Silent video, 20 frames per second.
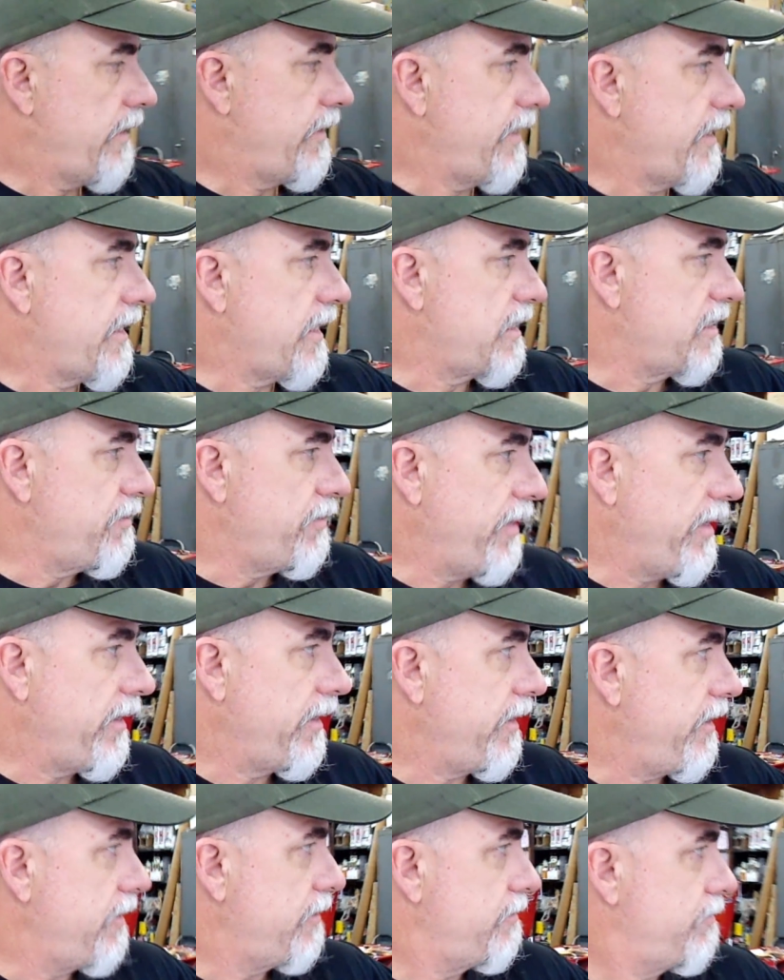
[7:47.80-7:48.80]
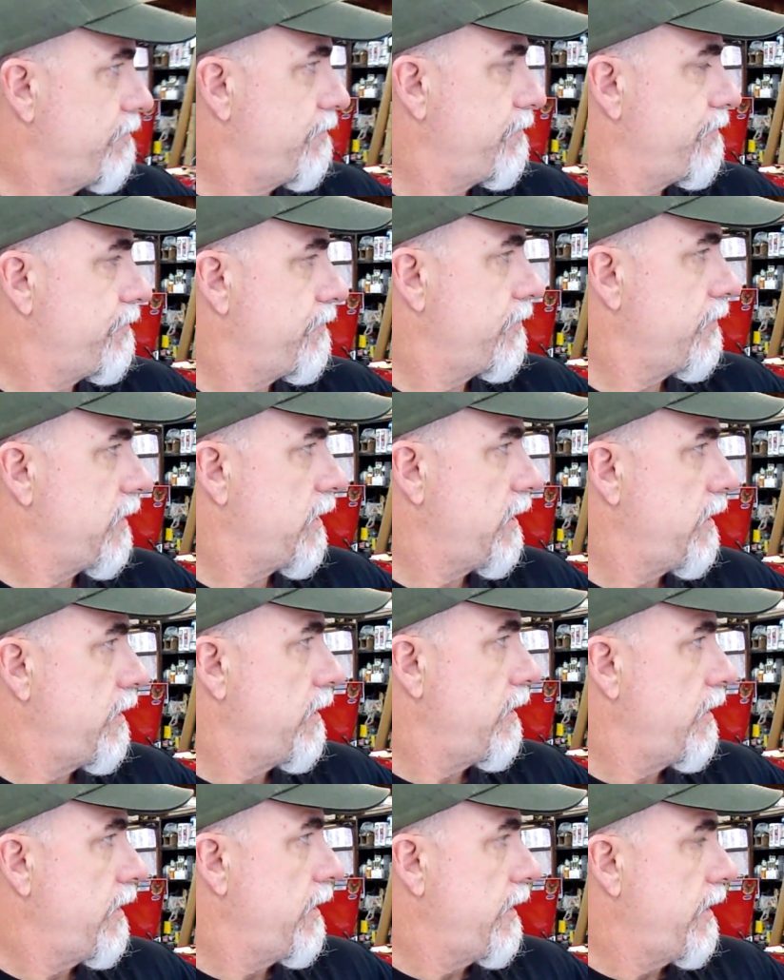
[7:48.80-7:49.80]
I think that's about it.
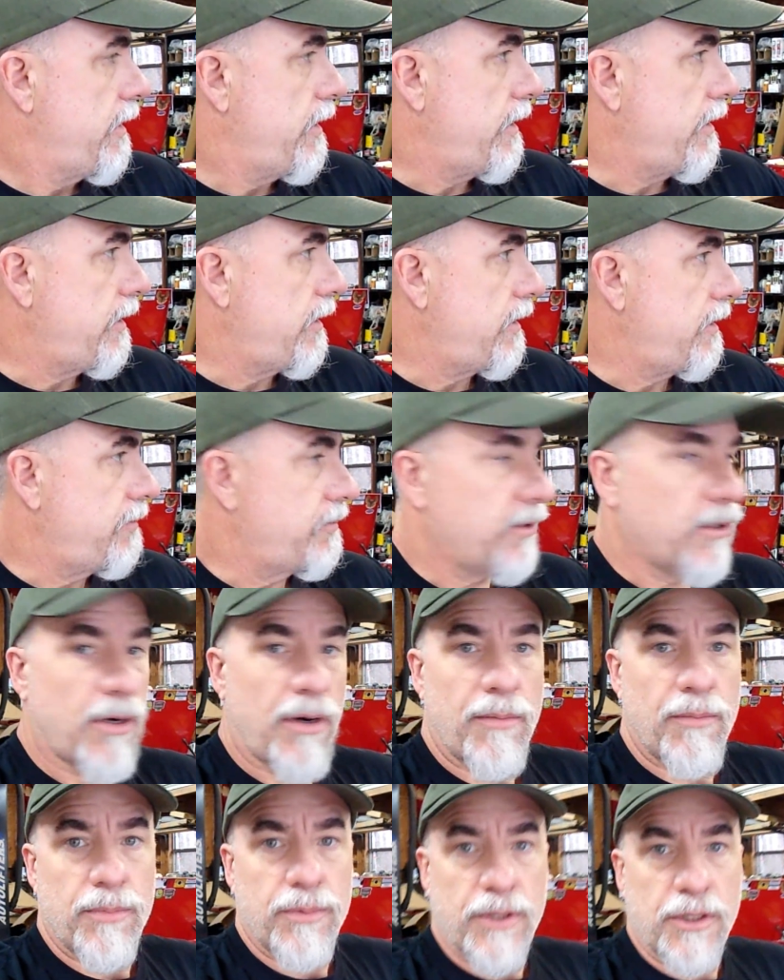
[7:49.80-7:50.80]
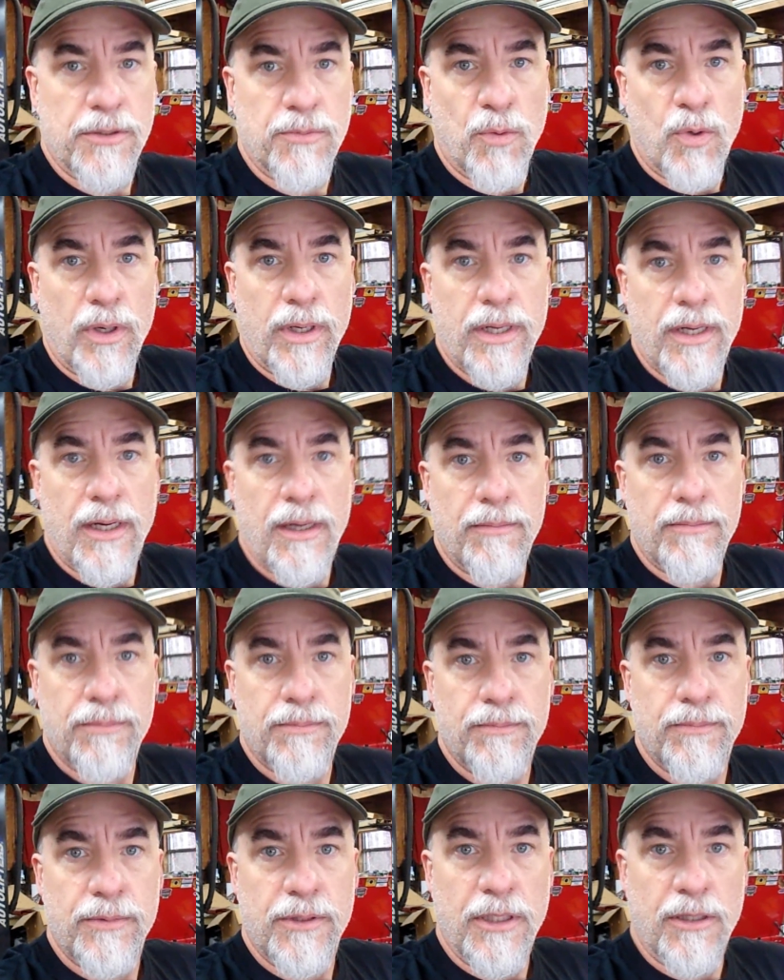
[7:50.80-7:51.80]
There's more to
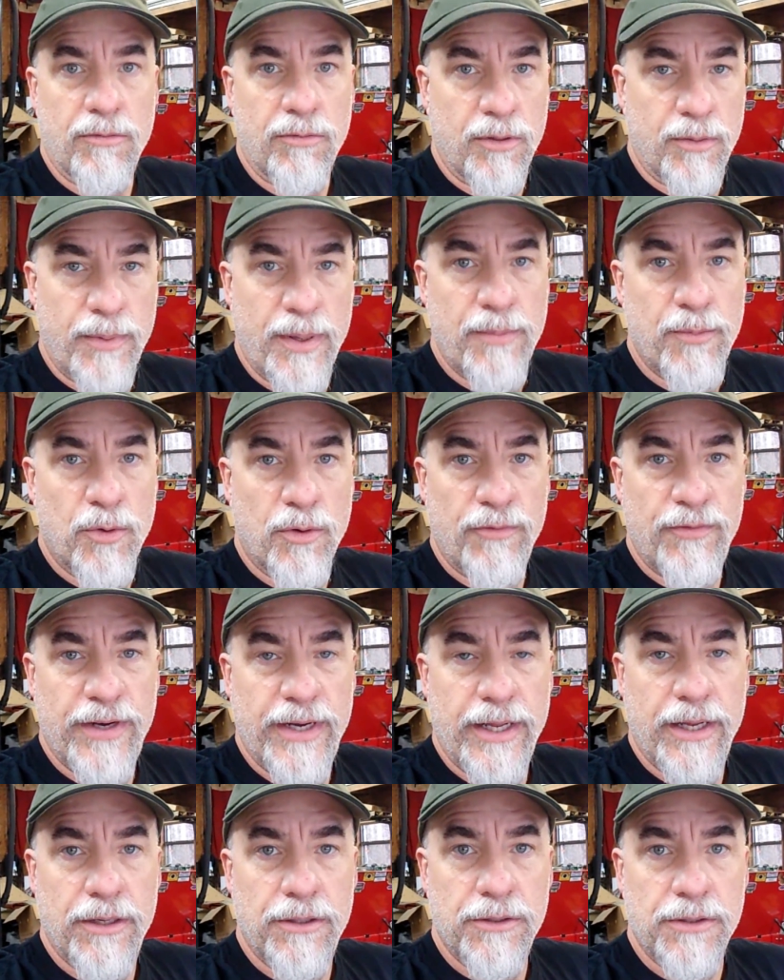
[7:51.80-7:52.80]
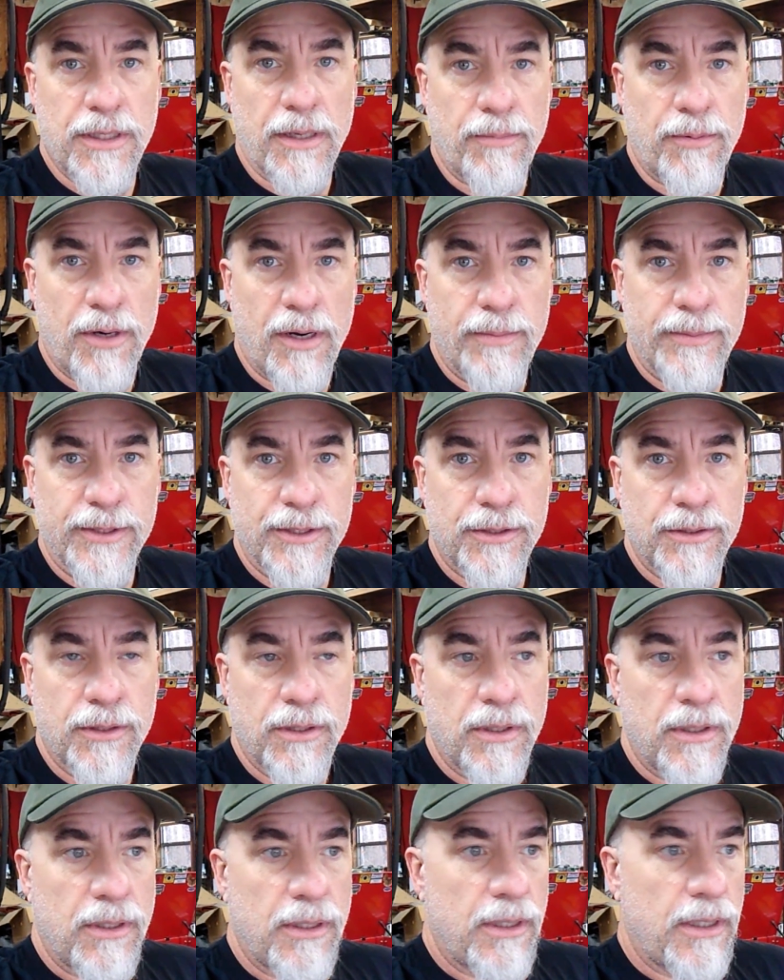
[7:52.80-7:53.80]
come. There will be more videos, I promise.
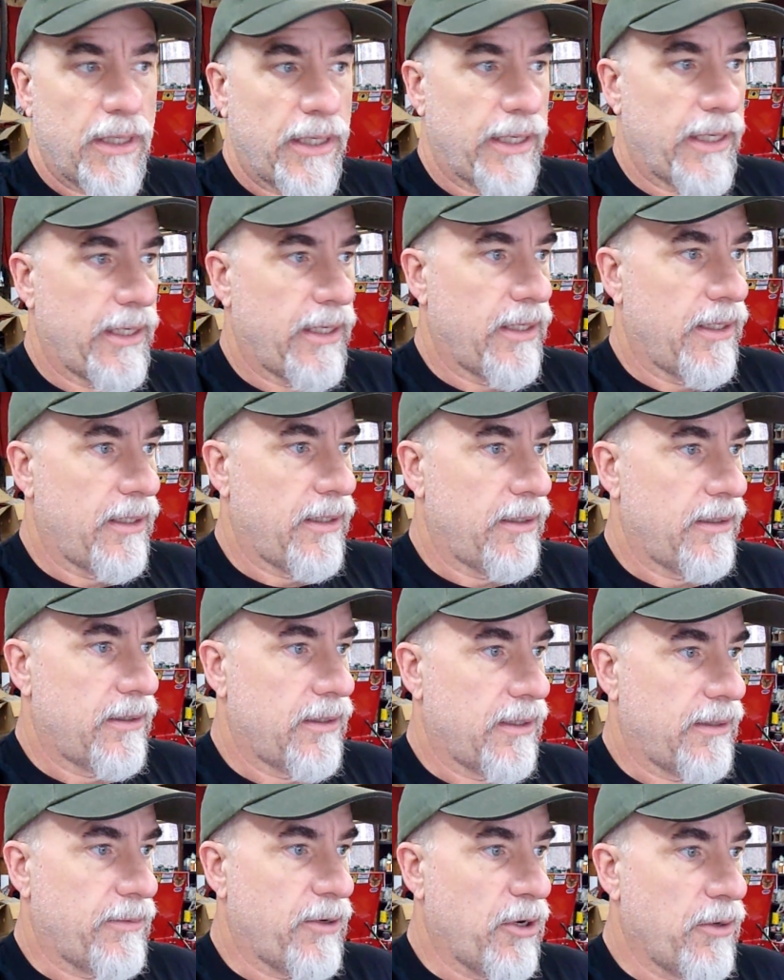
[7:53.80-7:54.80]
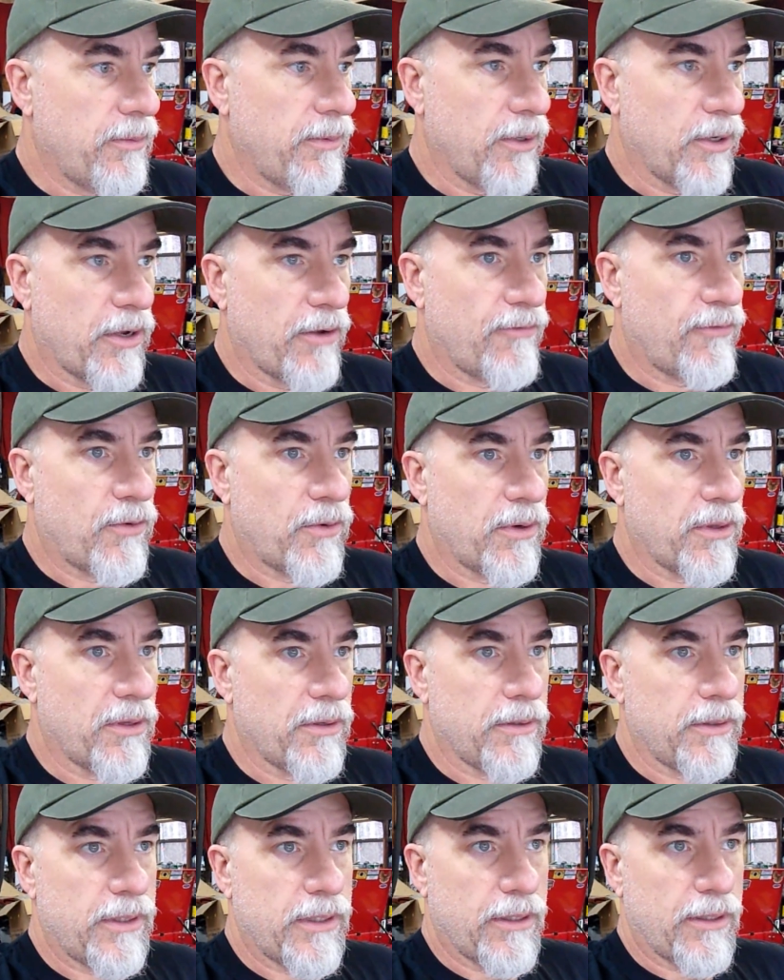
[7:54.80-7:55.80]
And I'm looking forward
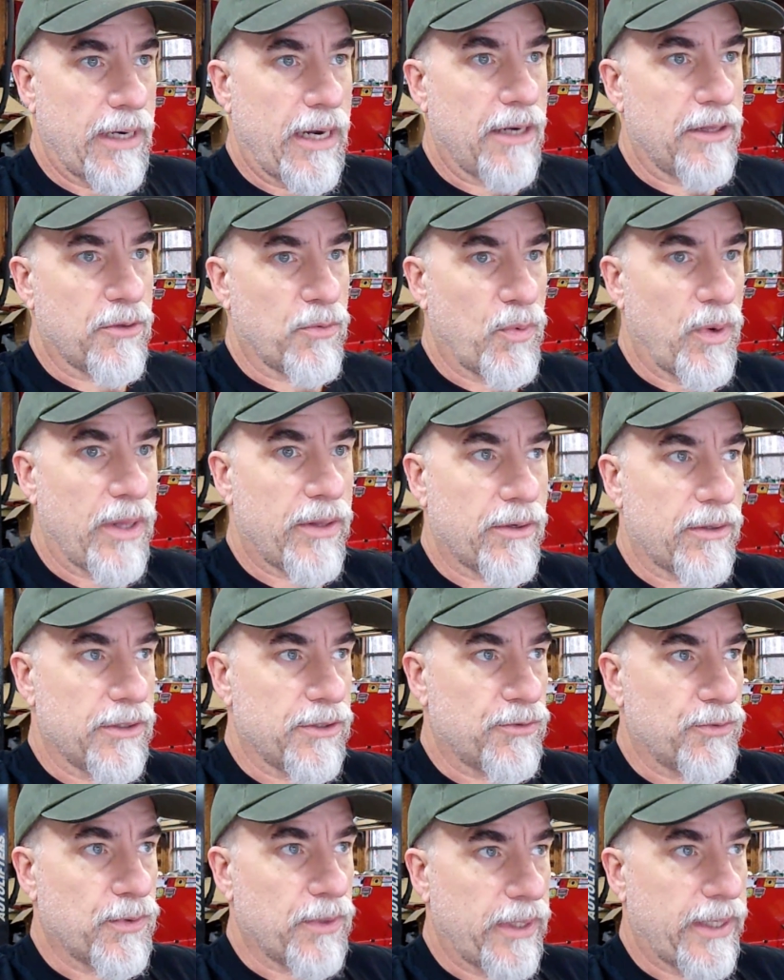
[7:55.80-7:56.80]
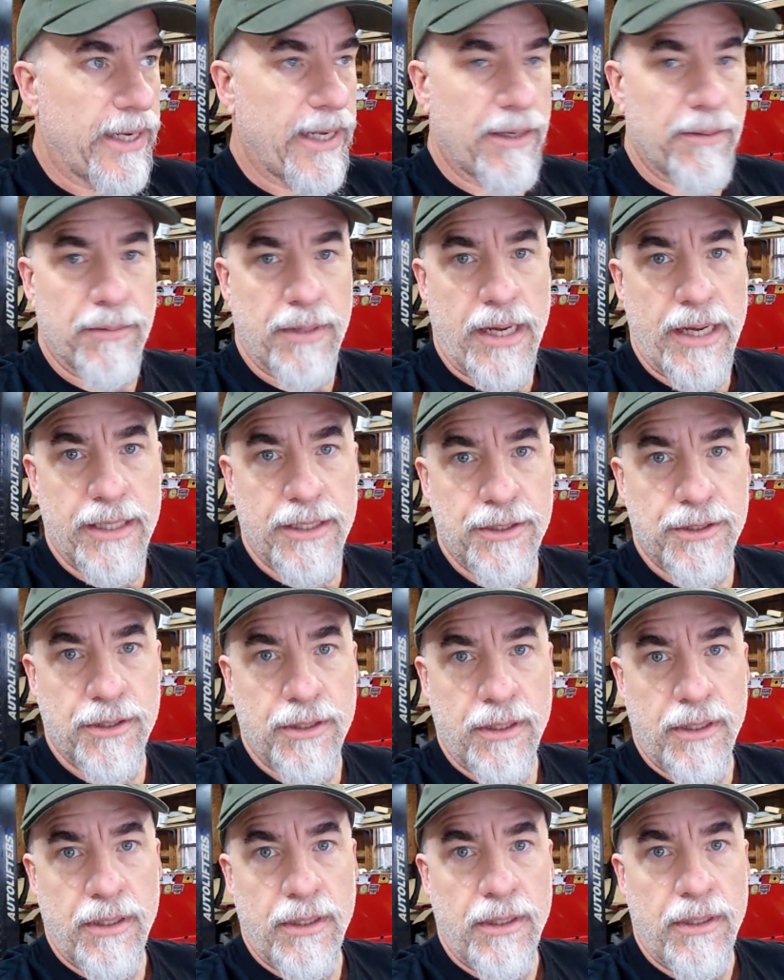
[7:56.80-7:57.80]
to now that the weather is really getting
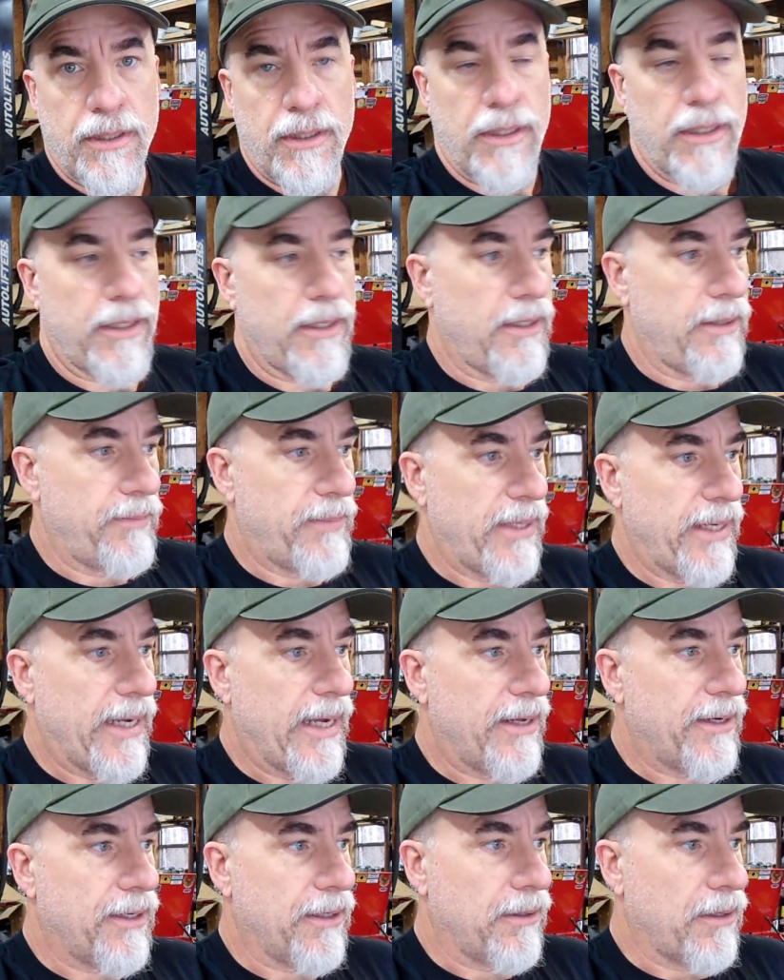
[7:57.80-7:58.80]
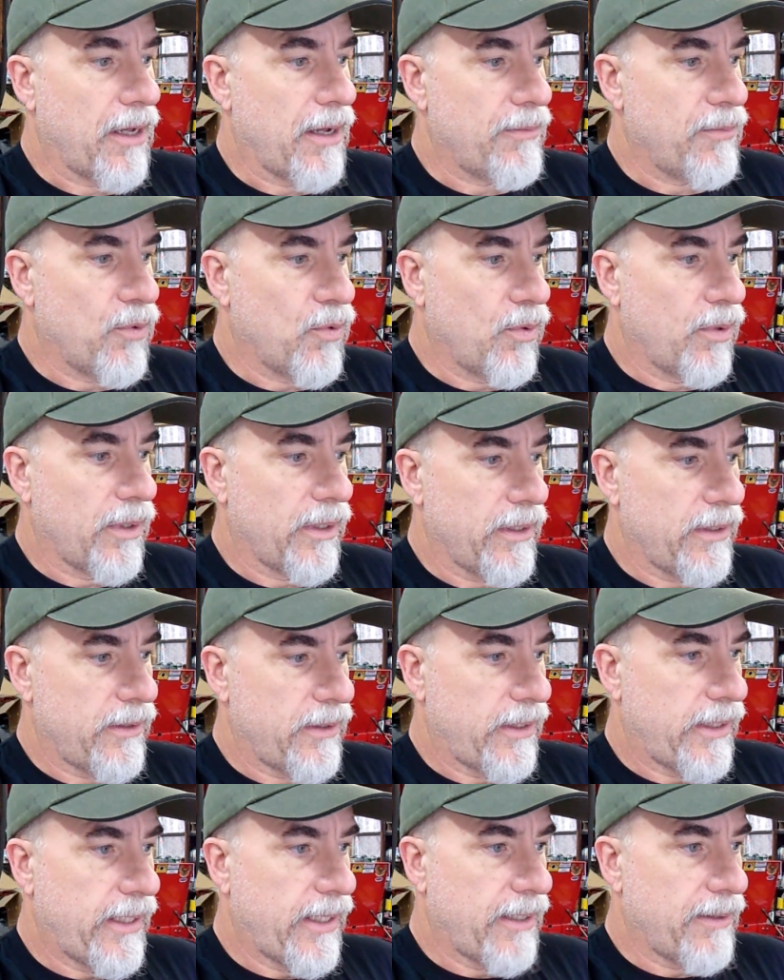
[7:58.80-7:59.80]
nice, being out here a lot more
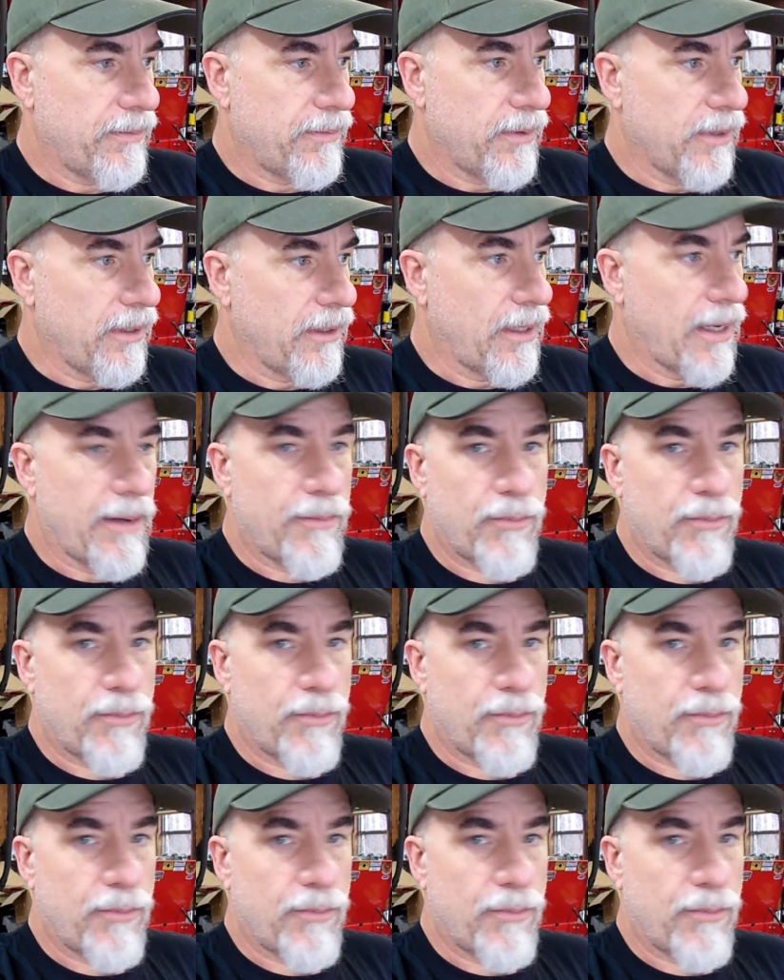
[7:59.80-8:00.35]
and getting a